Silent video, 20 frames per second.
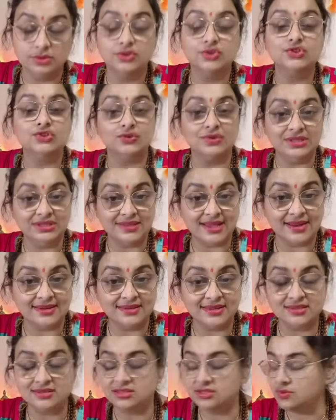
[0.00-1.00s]
So in that
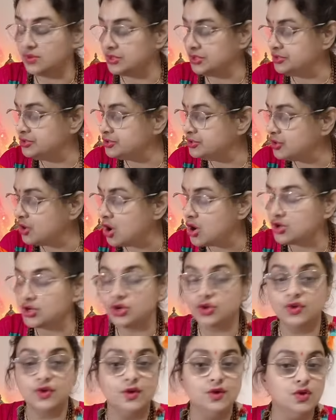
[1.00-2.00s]
case, you are not
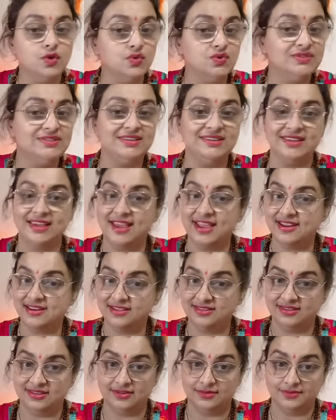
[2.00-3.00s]
losing
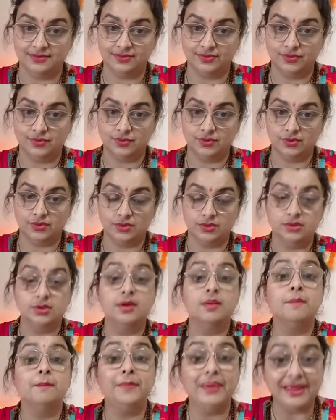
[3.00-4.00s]
anything.
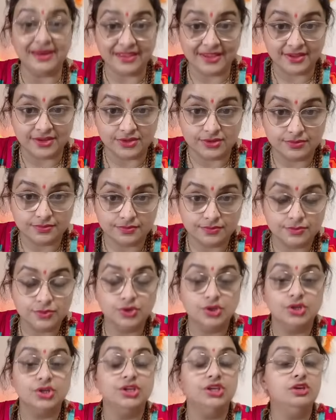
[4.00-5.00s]
Period.
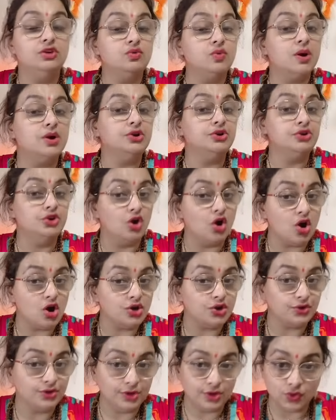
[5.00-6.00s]
You are
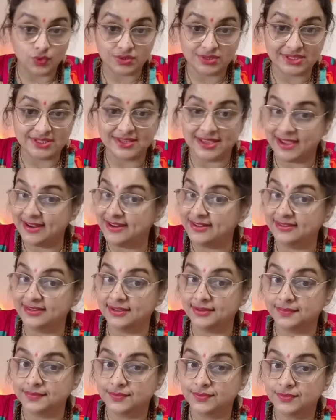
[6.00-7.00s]
not losing anything.